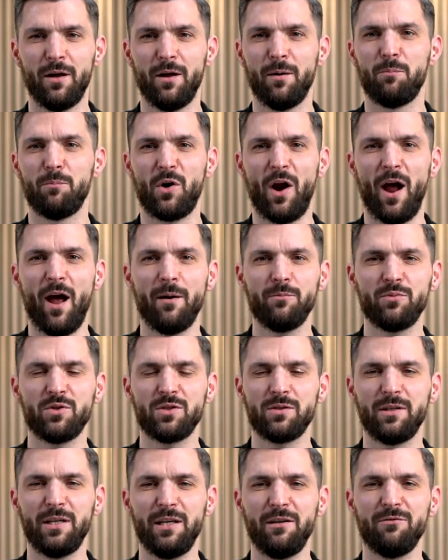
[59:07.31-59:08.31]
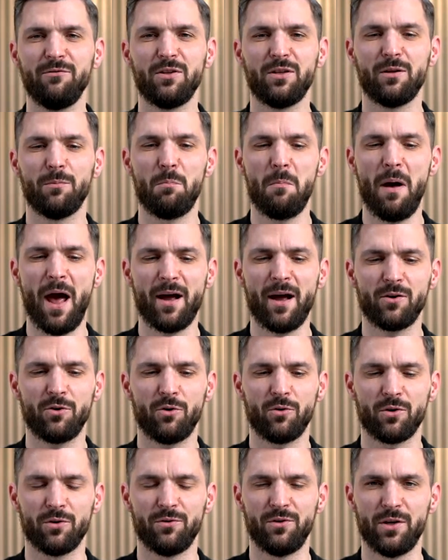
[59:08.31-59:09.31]
Perhaps even the macro
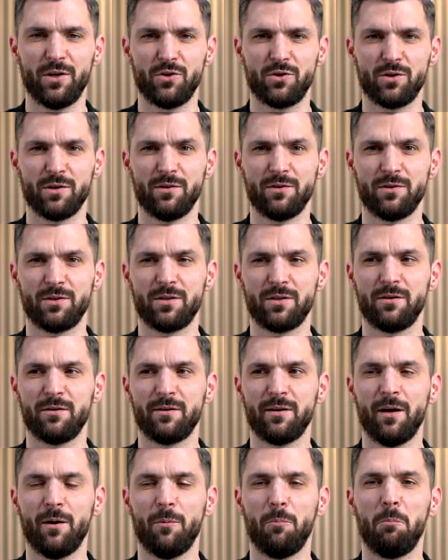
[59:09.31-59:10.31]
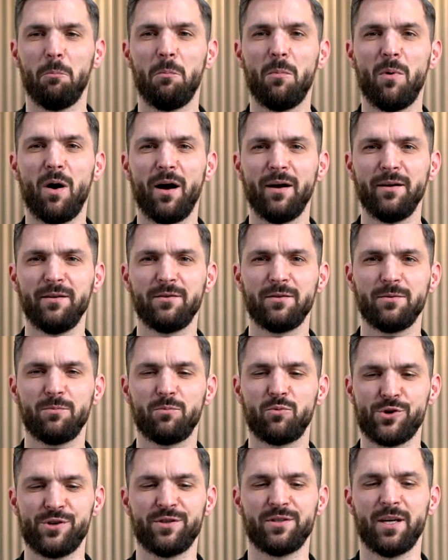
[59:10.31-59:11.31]
conditions might
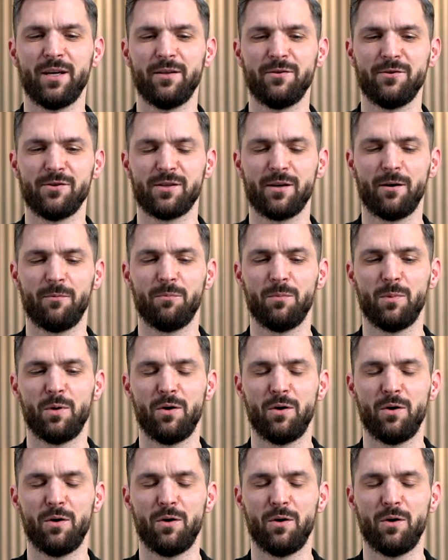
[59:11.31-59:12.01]
present some